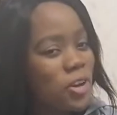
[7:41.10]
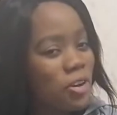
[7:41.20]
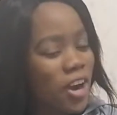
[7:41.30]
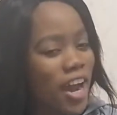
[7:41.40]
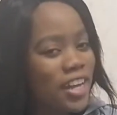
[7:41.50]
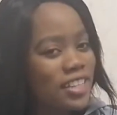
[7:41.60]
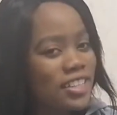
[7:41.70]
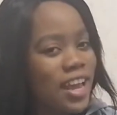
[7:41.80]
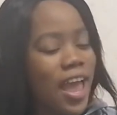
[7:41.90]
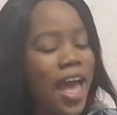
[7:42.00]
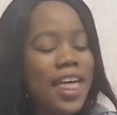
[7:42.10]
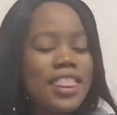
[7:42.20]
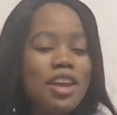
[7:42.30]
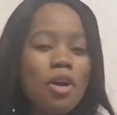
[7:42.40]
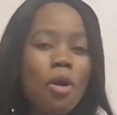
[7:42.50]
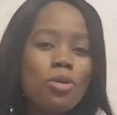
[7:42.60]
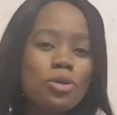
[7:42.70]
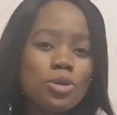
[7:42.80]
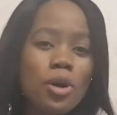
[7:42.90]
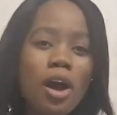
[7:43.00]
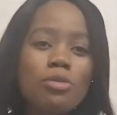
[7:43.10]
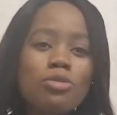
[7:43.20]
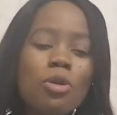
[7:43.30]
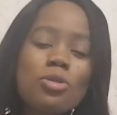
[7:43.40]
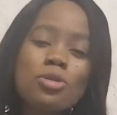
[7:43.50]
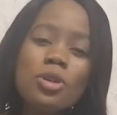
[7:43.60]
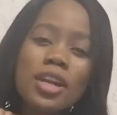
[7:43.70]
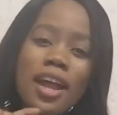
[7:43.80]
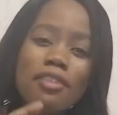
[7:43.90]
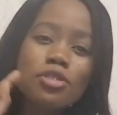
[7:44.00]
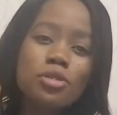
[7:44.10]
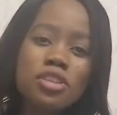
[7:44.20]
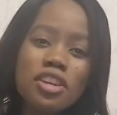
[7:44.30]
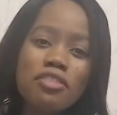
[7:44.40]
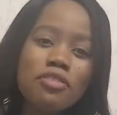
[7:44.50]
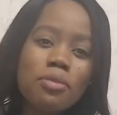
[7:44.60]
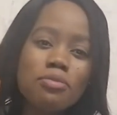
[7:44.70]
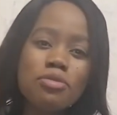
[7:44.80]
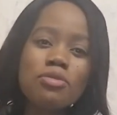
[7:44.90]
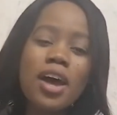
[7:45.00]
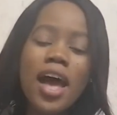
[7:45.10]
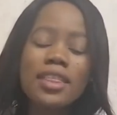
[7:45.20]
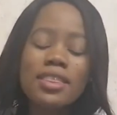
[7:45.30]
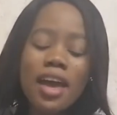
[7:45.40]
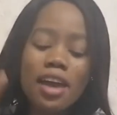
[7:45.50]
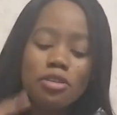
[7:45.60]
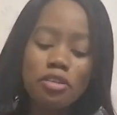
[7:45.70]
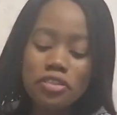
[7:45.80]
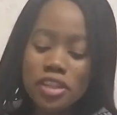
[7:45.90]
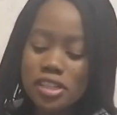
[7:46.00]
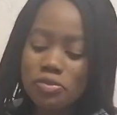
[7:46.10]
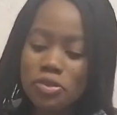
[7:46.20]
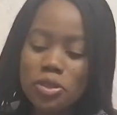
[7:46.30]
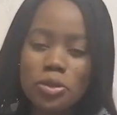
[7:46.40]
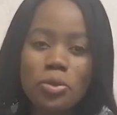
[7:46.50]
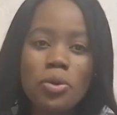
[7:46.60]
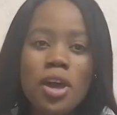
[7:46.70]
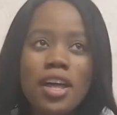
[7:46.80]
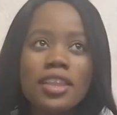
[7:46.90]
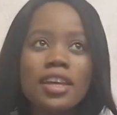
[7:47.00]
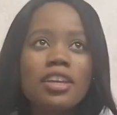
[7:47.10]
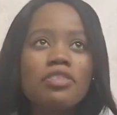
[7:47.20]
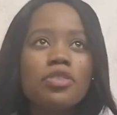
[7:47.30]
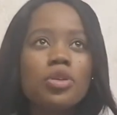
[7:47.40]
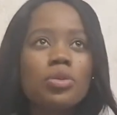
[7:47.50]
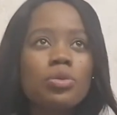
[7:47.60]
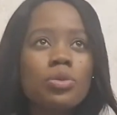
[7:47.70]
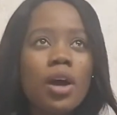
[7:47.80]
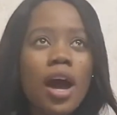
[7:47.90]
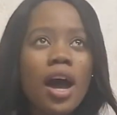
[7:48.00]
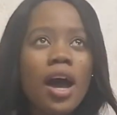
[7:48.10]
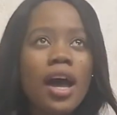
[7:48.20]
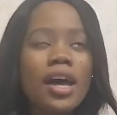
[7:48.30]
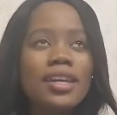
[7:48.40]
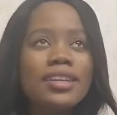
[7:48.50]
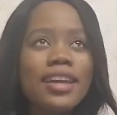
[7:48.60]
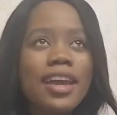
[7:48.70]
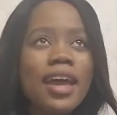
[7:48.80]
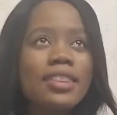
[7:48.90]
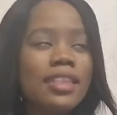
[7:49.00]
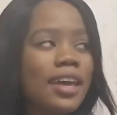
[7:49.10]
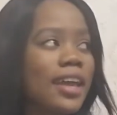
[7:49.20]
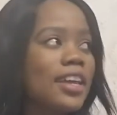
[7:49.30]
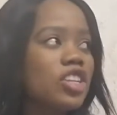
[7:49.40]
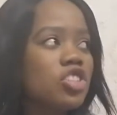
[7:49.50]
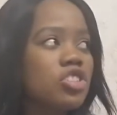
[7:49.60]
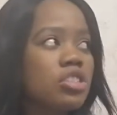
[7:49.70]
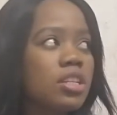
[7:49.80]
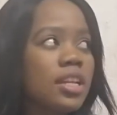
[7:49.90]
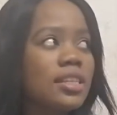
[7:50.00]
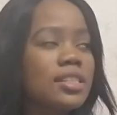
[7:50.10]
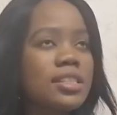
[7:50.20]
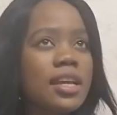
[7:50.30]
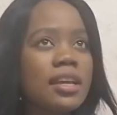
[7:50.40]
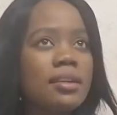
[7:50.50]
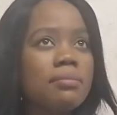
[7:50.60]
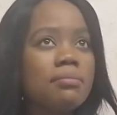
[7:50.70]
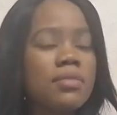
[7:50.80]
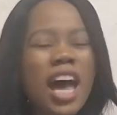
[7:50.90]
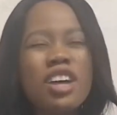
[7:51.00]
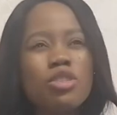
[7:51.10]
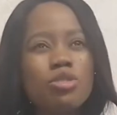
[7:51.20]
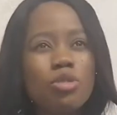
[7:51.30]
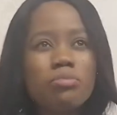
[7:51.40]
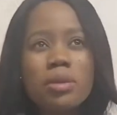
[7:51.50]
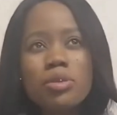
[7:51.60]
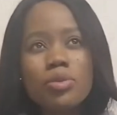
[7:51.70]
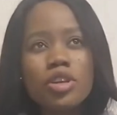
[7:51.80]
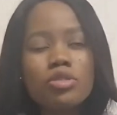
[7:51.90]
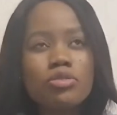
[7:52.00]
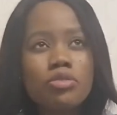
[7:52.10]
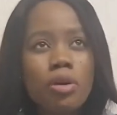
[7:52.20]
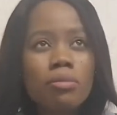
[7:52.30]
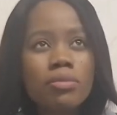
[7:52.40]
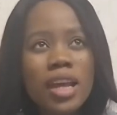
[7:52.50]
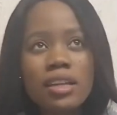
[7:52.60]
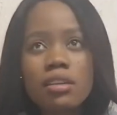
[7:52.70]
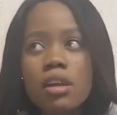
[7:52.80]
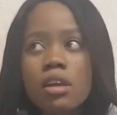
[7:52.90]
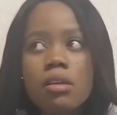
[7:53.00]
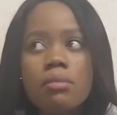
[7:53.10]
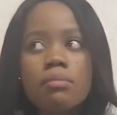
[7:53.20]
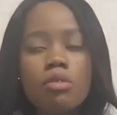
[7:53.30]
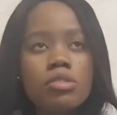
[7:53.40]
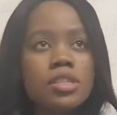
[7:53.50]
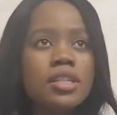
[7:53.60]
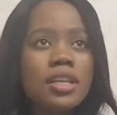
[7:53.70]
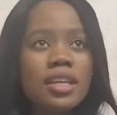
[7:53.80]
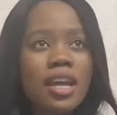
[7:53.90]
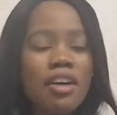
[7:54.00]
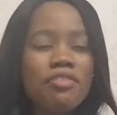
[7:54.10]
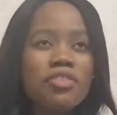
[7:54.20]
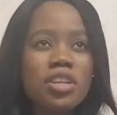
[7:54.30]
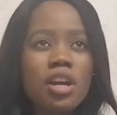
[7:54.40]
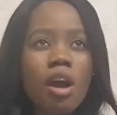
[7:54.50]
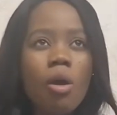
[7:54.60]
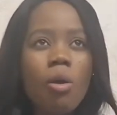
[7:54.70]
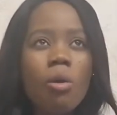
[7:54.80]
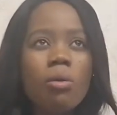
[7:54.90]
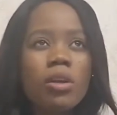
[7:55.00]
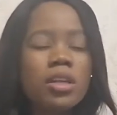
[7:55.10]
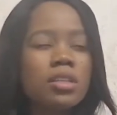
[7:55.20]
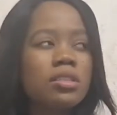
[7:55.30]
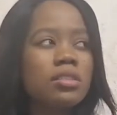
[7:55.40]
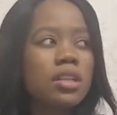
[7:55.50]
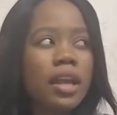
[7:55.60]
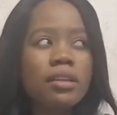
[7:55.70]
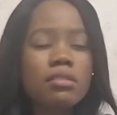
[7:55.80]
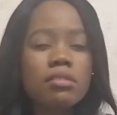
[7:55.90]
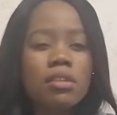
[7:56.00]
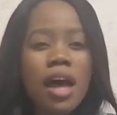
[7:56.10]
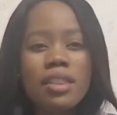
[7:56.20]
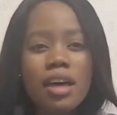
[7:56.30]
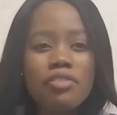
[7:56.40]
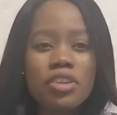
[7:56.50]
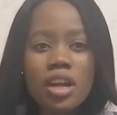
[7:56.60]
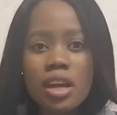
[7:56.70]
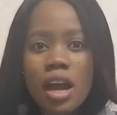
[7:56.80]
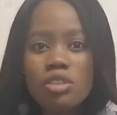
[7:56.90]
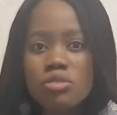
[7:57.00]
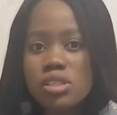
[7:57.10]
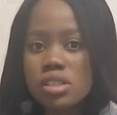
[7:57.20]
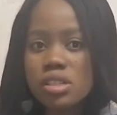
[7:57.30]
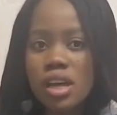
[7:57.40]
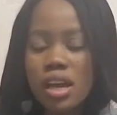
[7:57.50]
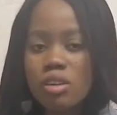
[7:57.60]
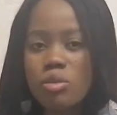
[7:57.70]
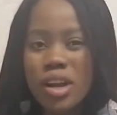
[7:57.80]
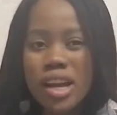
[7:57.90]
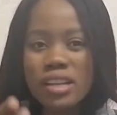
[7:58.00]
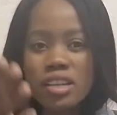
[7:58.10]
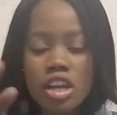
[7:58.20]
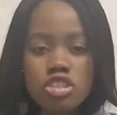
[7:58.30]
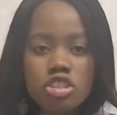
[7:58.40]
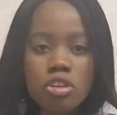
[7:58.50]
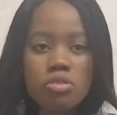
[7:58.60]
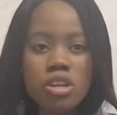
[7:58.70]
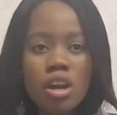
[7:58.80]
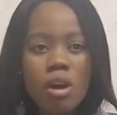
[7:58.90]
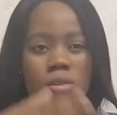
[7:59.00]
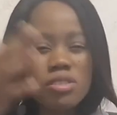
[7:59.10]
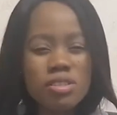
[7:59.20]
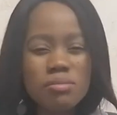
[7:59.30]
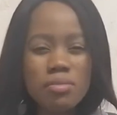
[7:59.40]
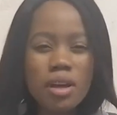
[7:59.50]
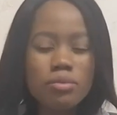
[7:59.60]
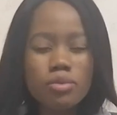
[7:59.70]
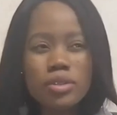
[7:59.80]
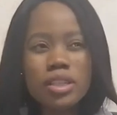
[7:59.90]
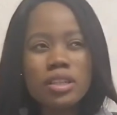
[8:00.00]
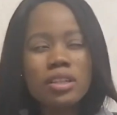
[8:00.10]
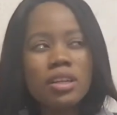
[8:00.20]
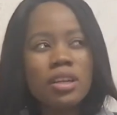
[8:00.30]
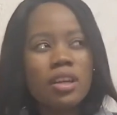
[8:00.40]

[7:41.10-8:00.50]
All right, and then also I would also love to hear from you at the end of this video, that if you are at the age, let's say, I don't know, maybe where you from, like mostly in Africa or in like other African countries that I know, like Nigeria or Zimbabwe,